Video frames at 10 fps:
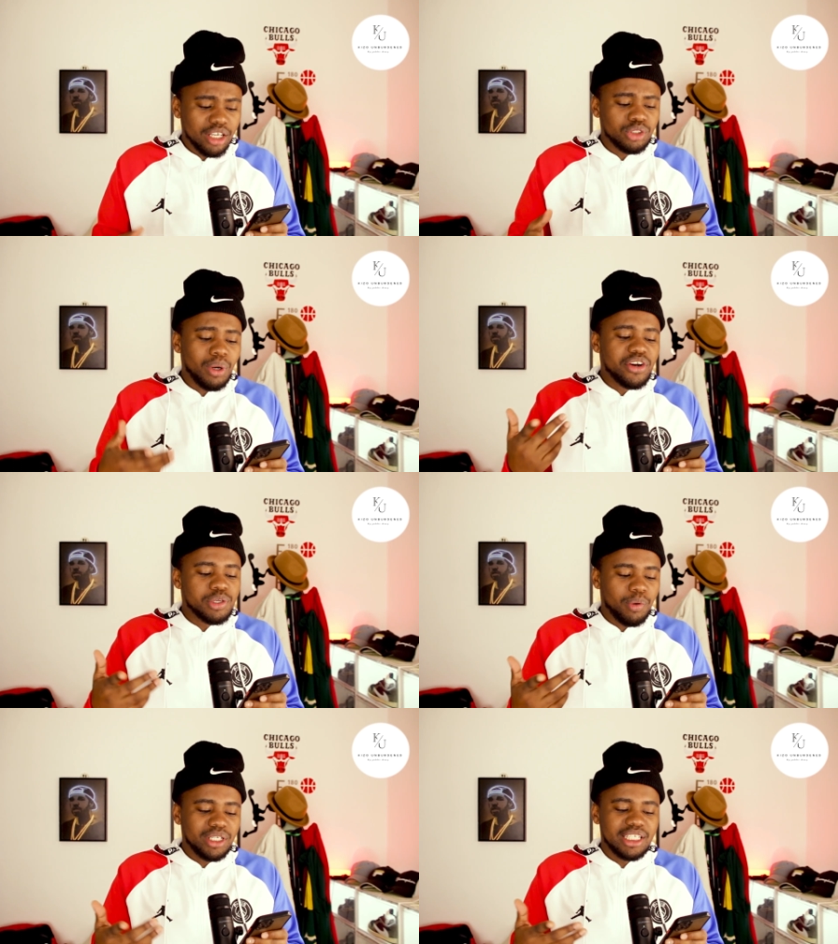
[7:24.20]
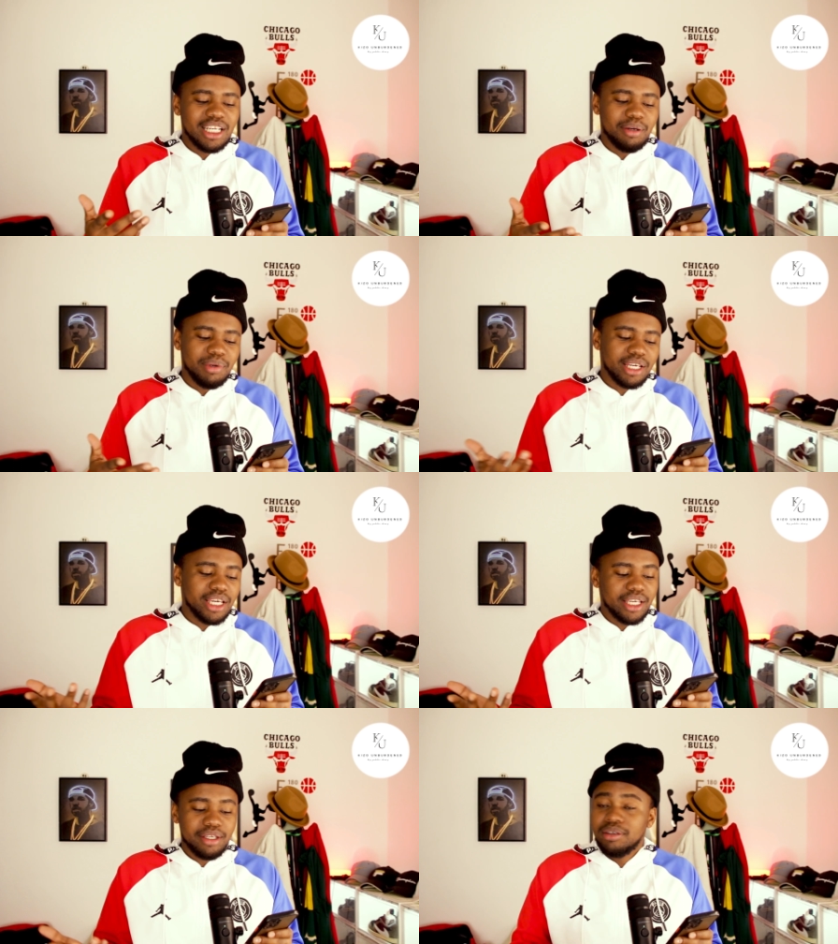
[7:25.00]
So I responded and I'm like,
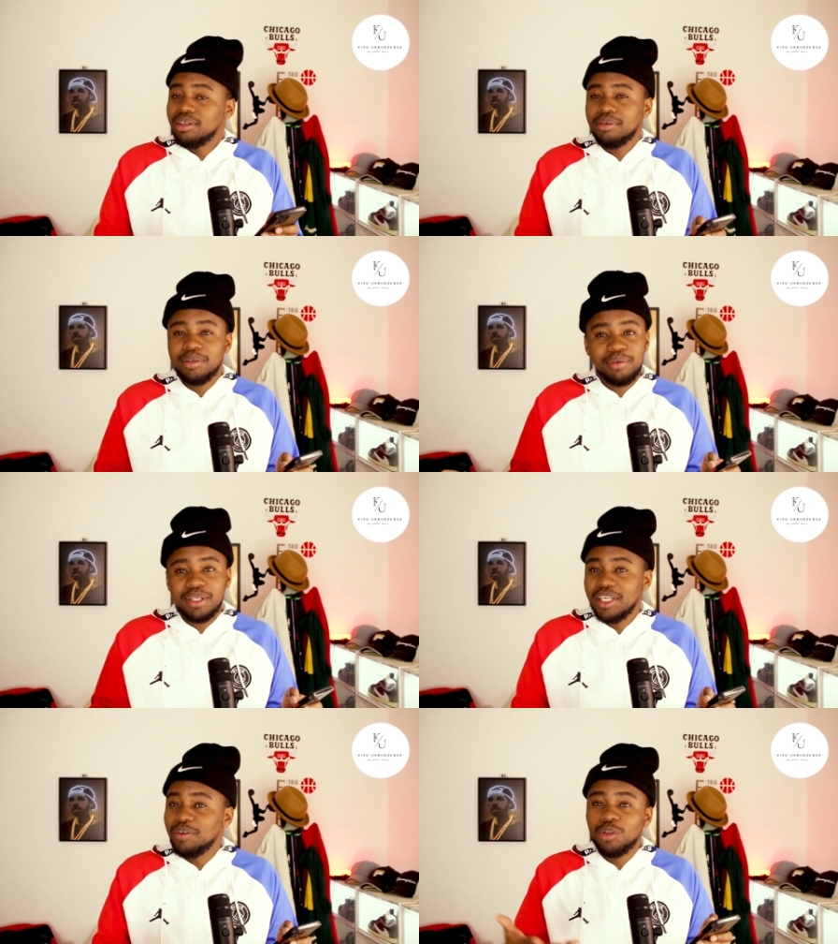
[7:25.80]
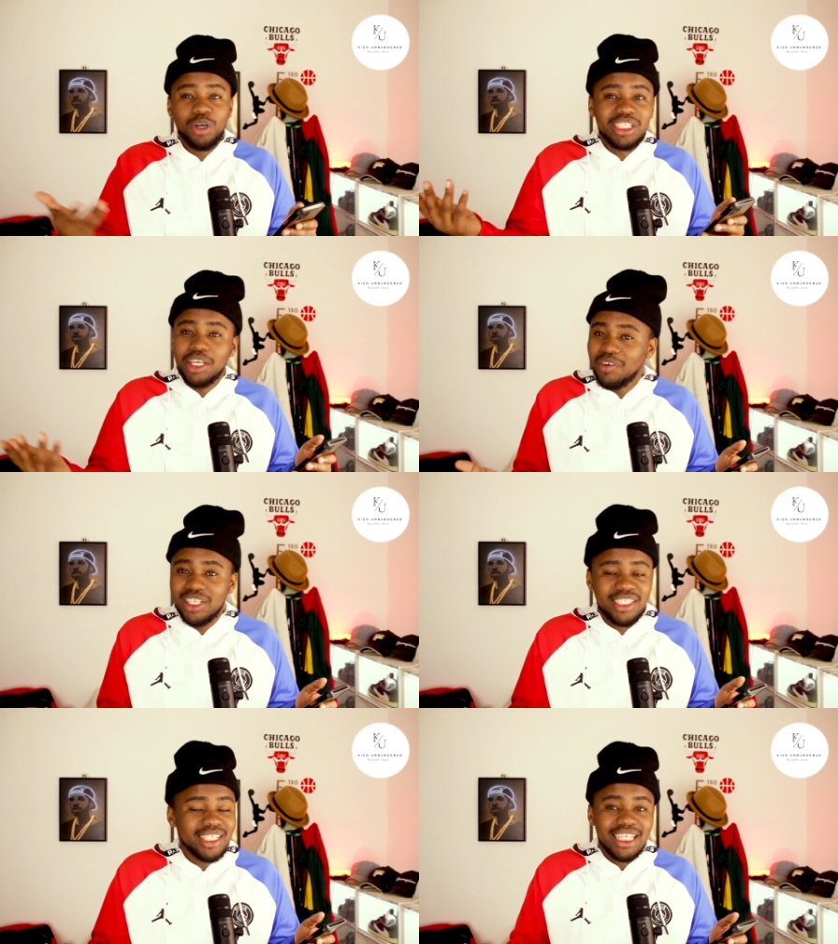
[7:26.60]
hey, if you don't give
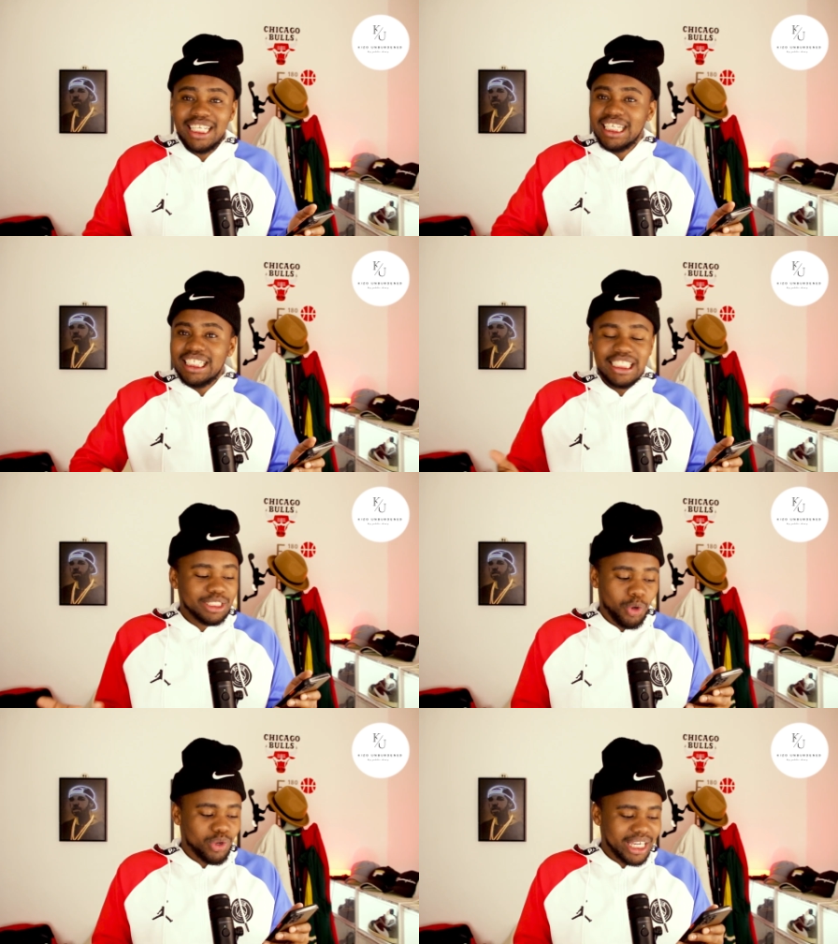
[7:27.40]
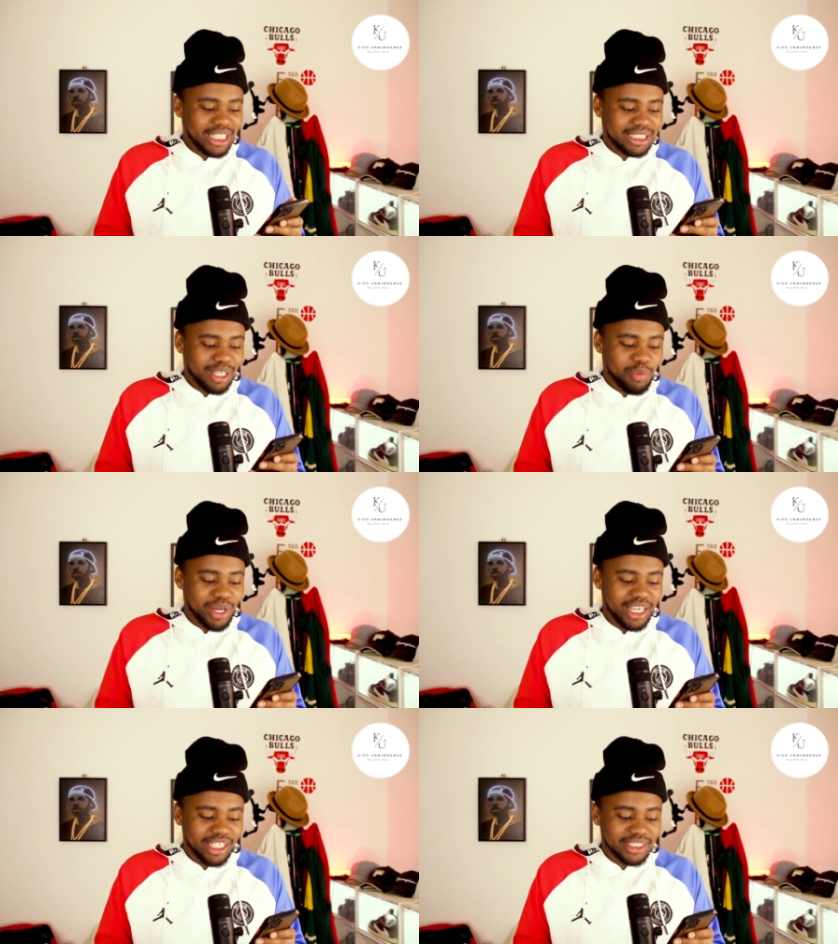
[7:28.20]
it, she's going to get it
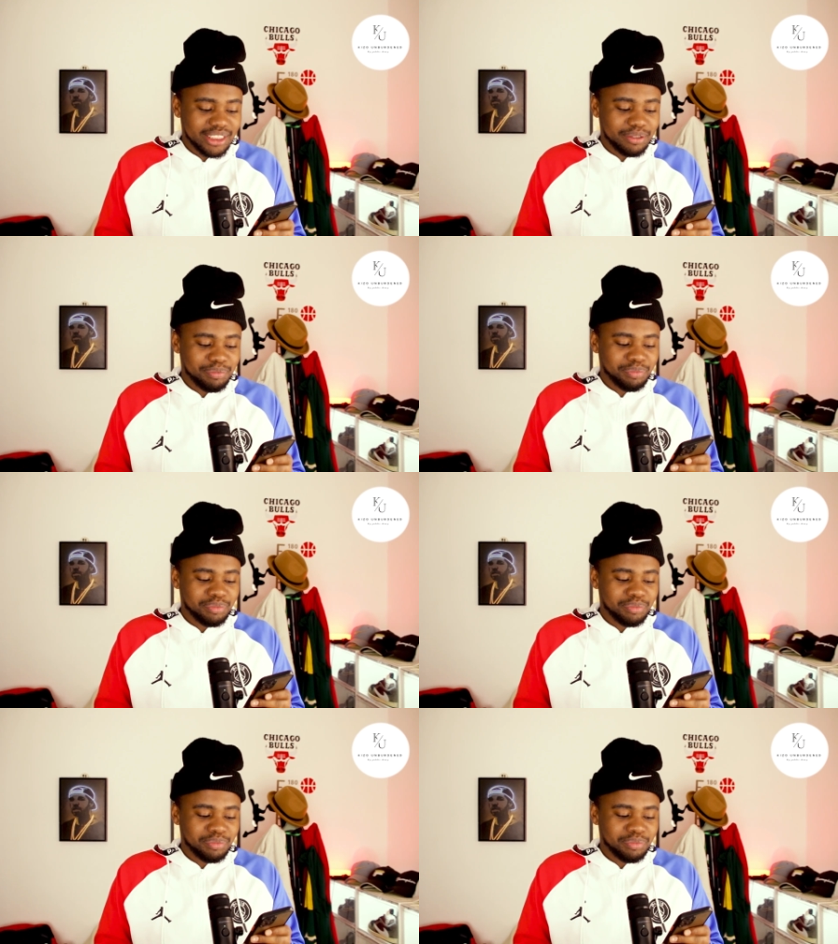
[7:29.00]
somewhere else.